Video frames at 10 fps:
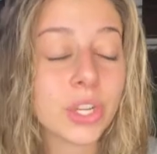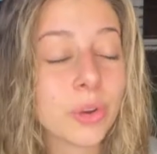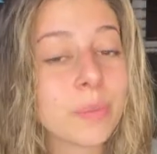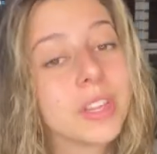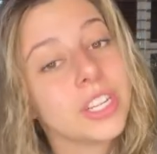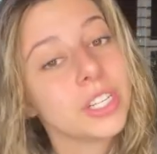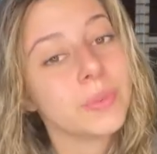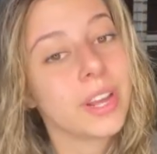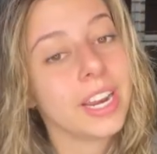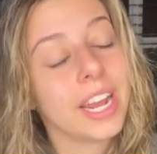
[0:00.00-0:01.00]
showing me that she's
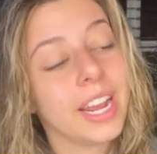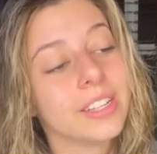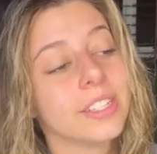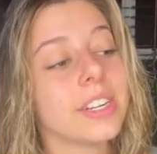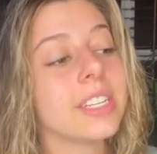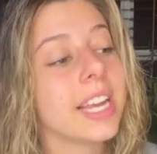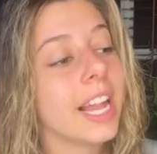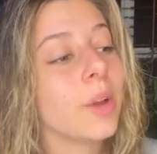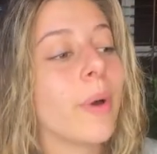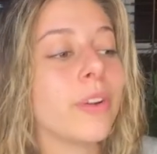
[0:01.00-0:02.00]
ready to answer.
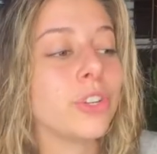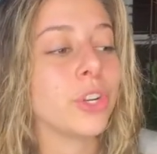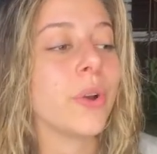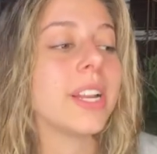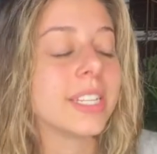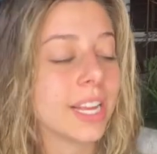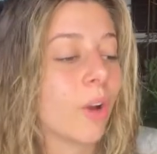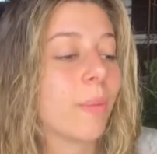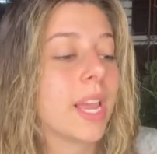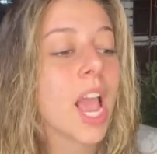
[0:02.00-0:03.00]
Sally, why don't you go ahead and
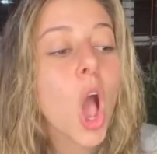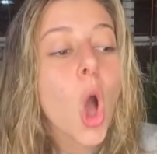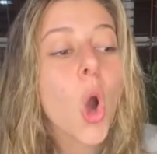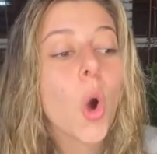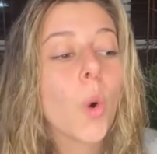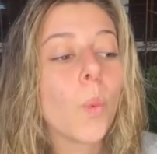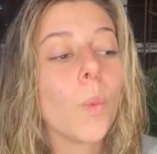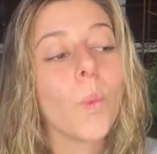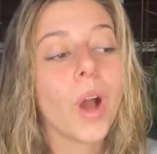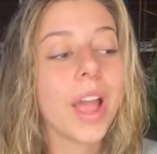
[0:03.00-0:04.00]
tell me
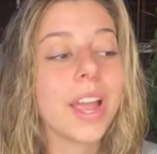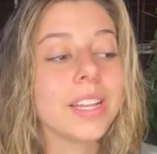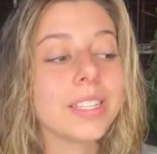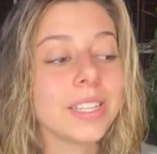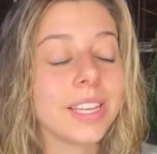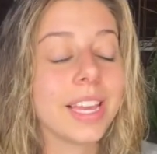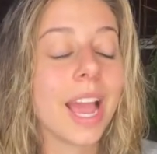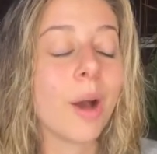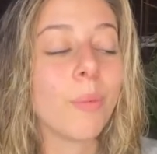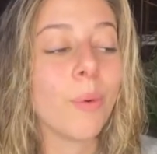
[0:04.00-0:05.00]
what the
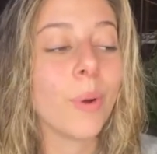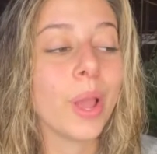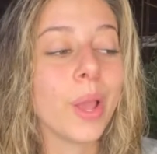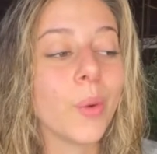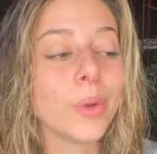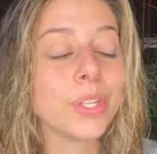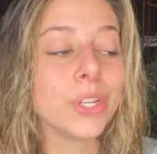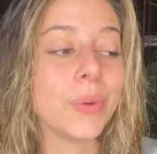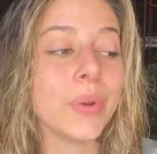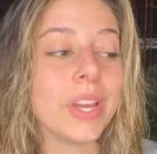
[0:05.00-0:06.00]
cowboy was
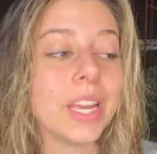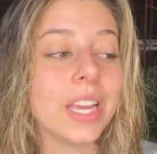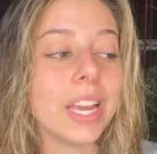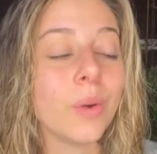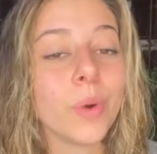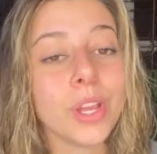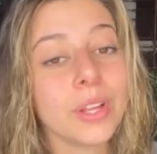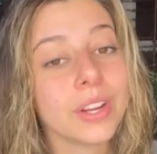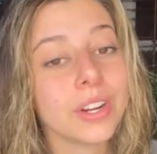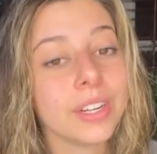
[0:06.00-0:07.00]
doing and what you
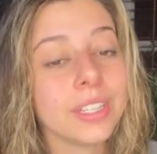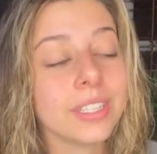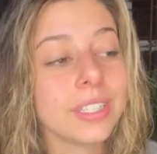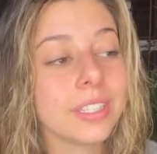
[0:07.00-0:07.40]
learned?